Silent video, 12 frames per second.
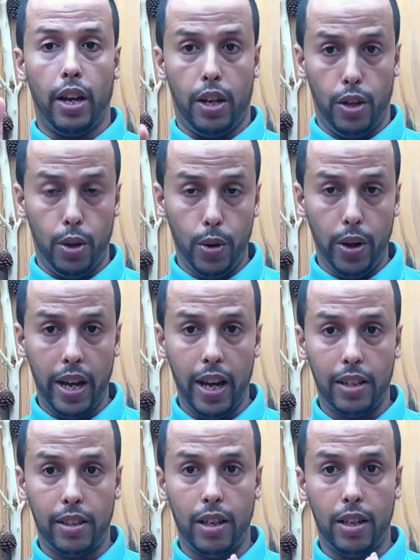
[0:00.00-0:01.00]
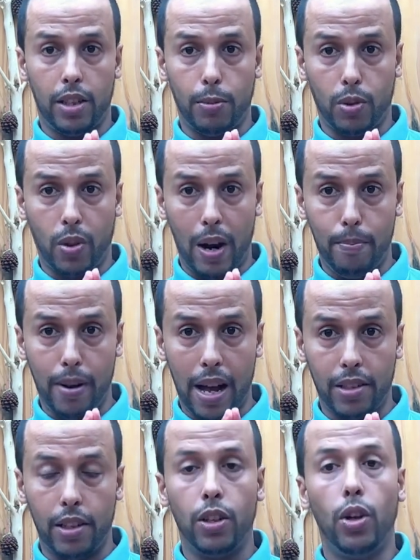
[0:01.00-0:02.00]
You hit the subscribe
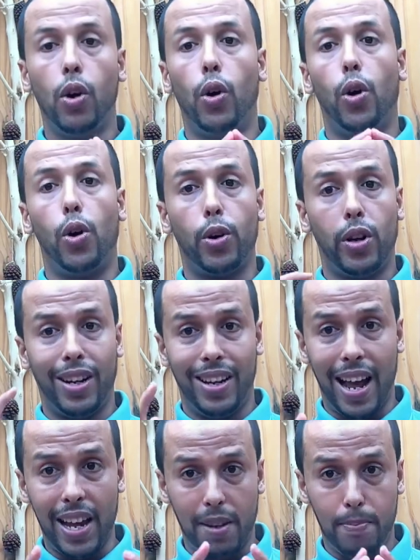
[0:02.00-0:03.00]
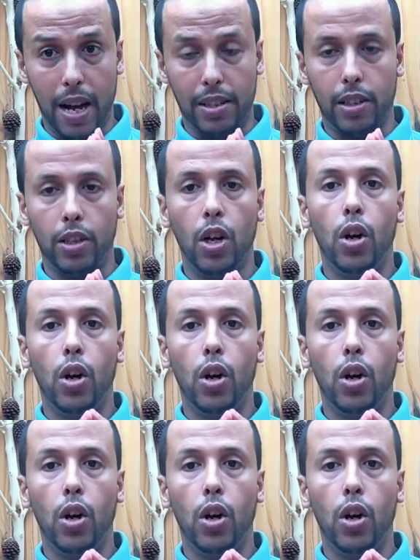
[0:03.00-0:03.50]
button or like button,